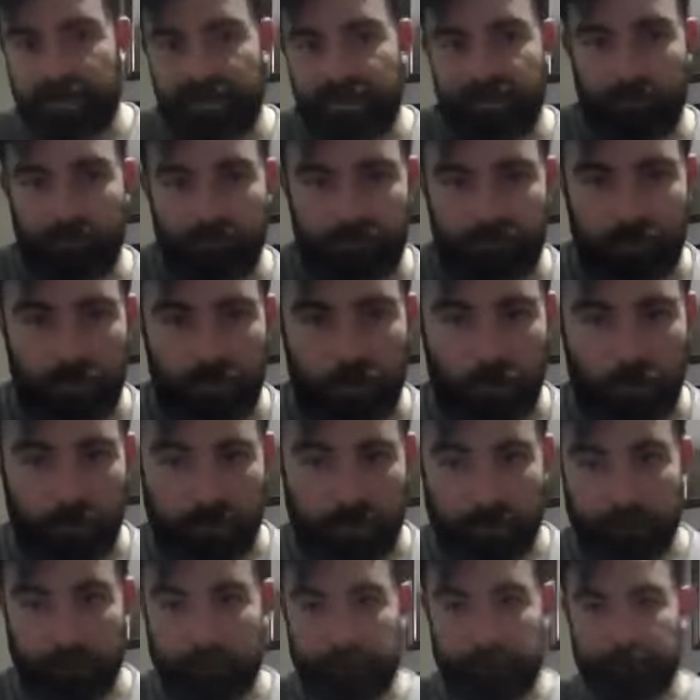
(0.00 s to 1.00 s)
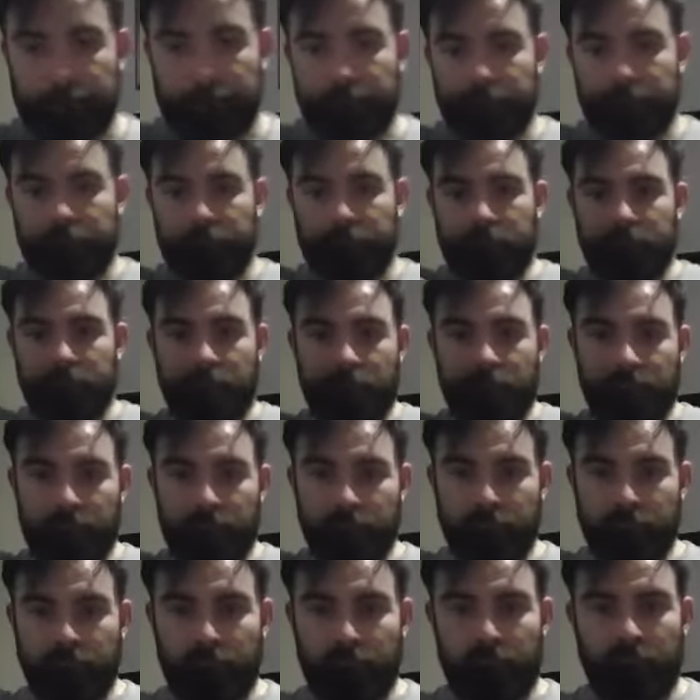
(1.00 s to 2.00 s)
someone to hold it.
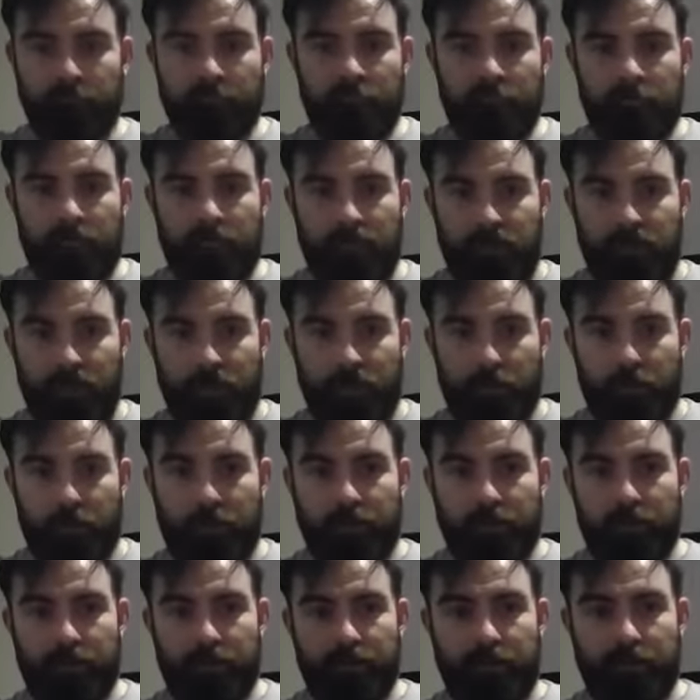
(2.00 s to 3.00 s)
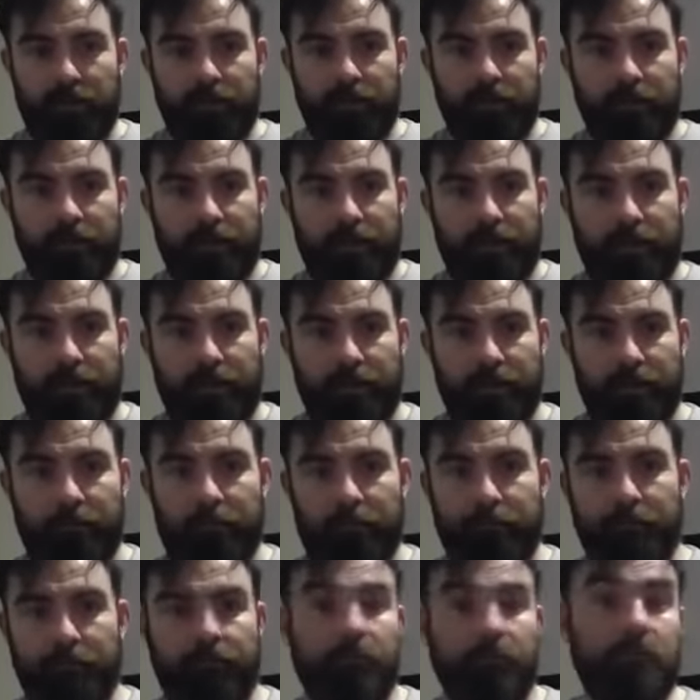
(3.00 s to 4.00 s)
So
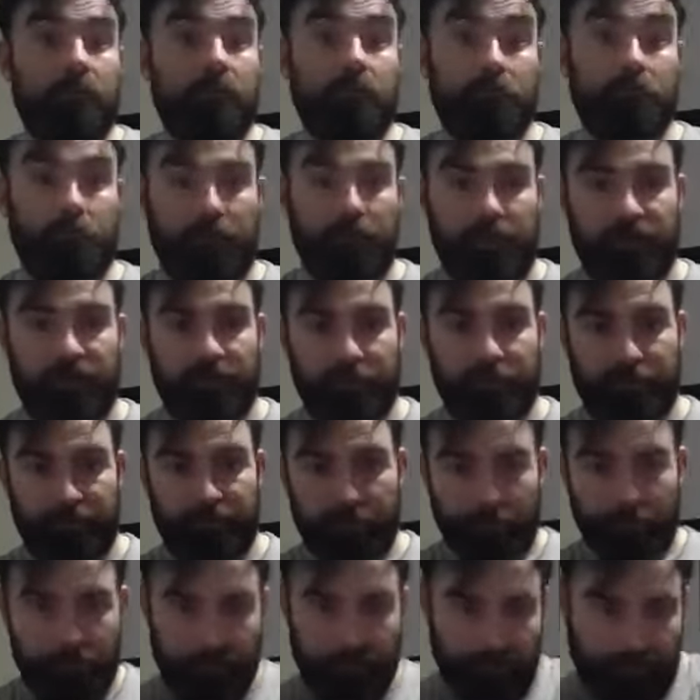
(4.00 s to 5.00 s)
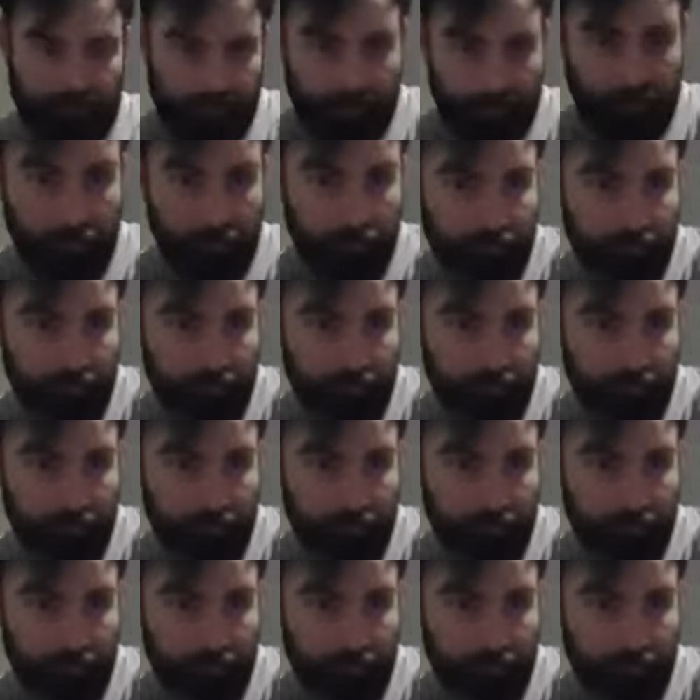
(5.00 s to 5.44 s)
if my daughter was here,